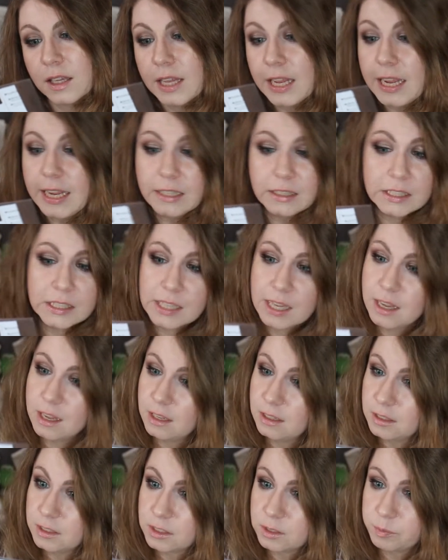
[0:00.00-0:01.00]

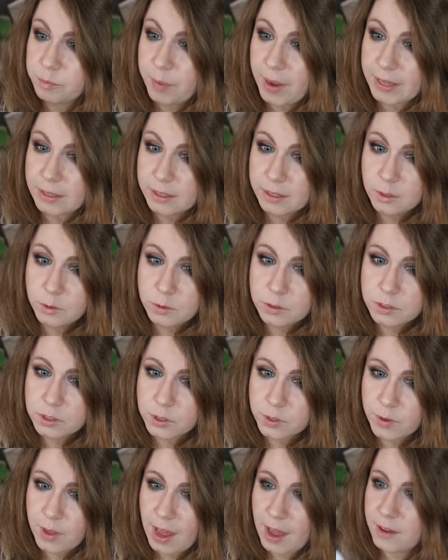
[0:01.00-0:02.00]
It's bilingual, so
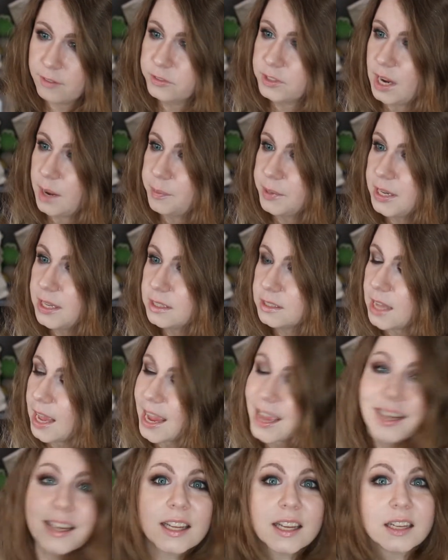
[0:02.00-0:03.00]
you have Japanese
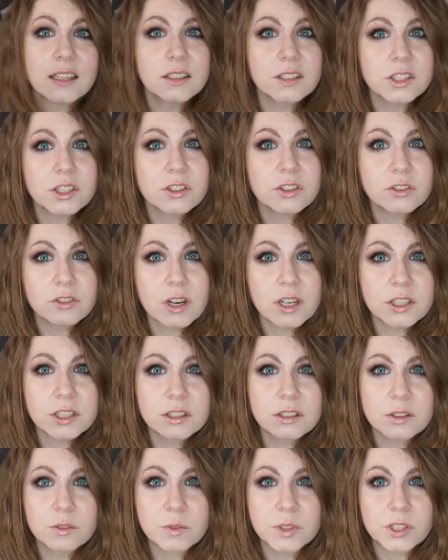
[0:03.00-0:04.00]
and English
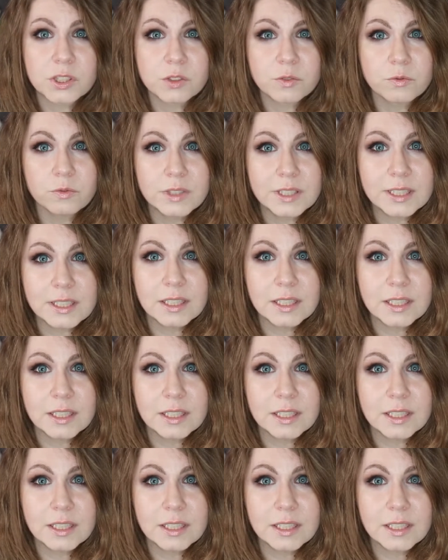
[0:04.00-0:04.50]
instructions, which is really